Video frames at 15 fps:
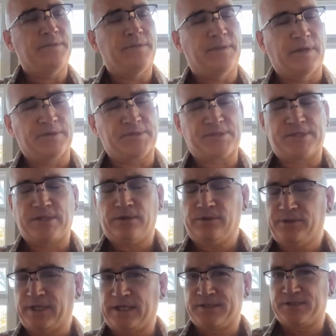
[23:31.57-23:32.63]
There still
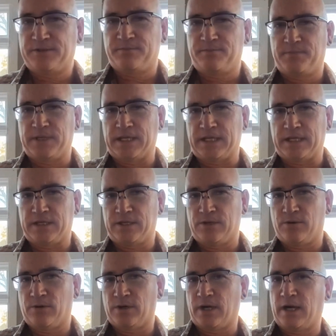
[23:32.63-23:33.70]
needs to be
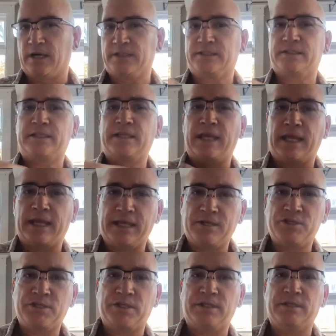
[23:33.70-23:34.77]
your
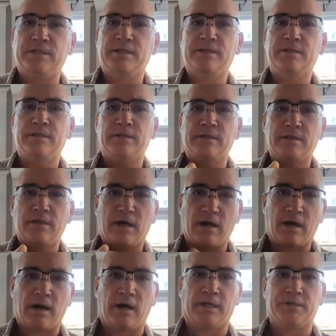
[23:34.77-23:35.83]
attention
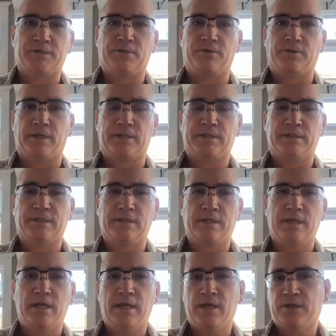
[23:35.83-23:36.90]
onto it.
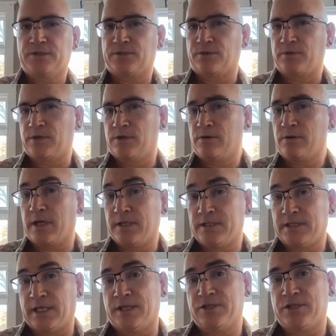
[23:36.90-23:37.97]
So your
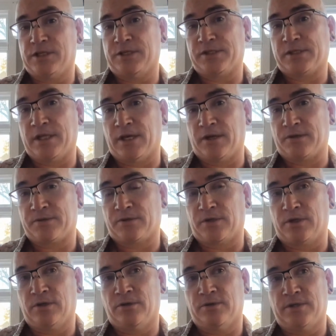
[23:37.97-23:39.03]
intention is there. So you
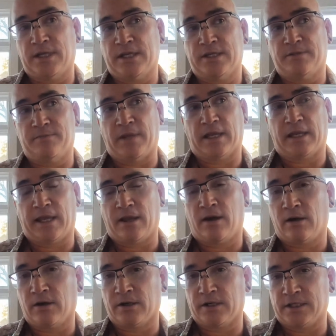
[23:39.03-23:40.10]
don't need to make a
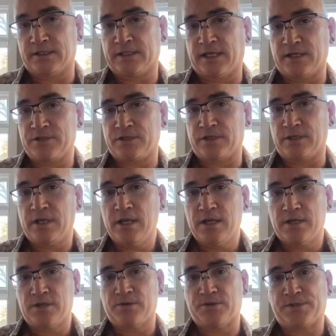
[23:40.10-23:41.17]
hard intention.
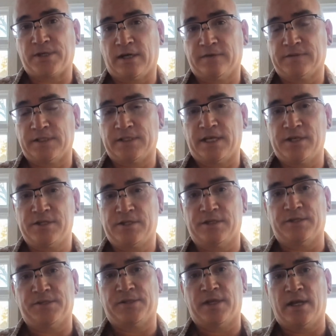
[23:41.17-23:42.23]
Your soft intention
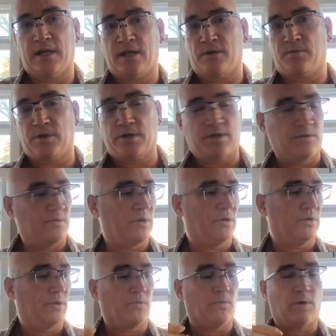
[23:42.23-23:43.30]
is there when you go
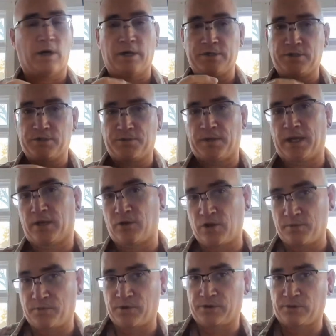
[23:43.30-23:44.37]
to wand your drink or
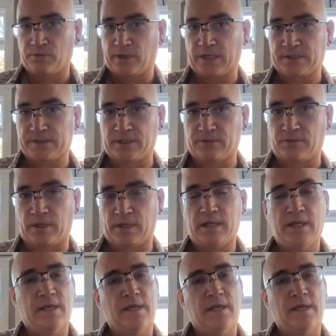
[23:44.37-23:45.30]
you put the rings under it.